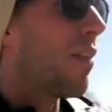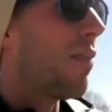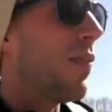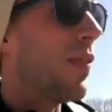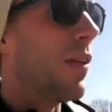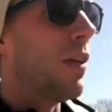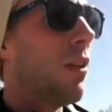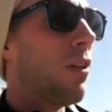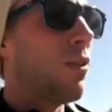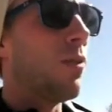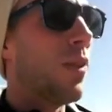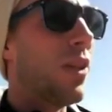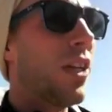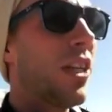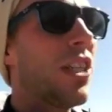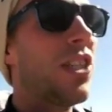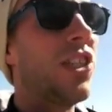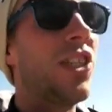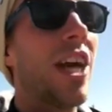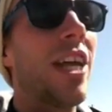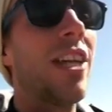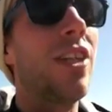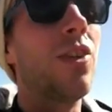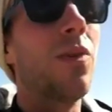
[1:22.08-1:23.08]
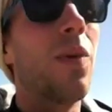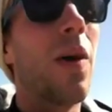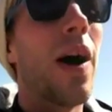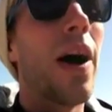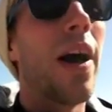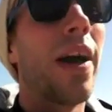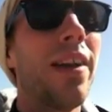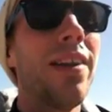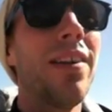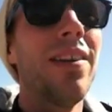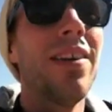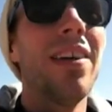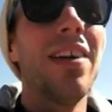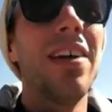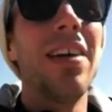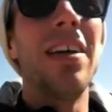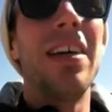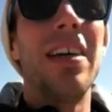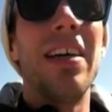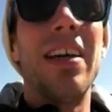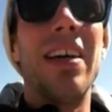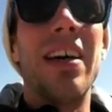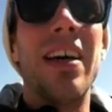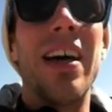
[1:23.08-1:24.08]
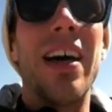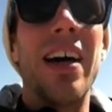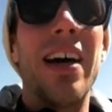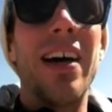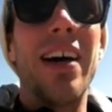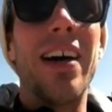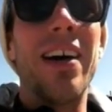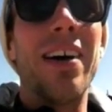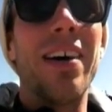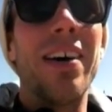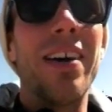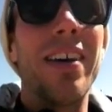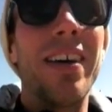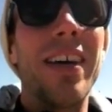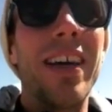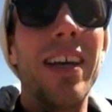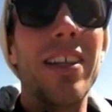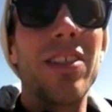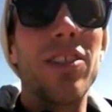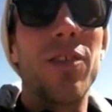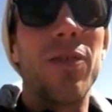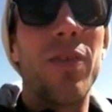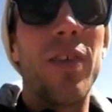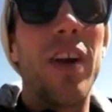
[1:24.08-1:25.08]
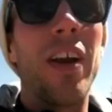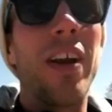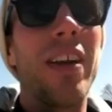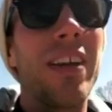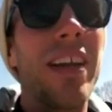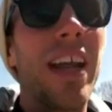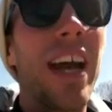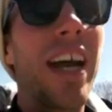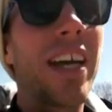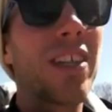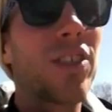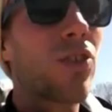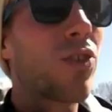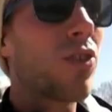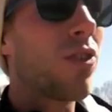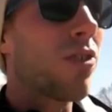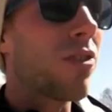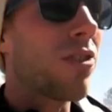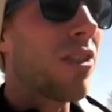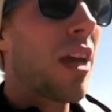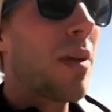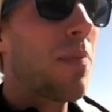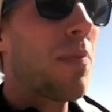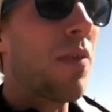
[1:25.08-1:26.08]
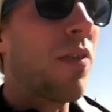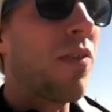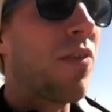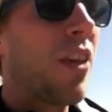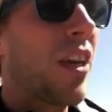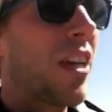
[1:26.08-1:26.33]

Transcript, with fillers: Feels really genuine. It's a very natural type of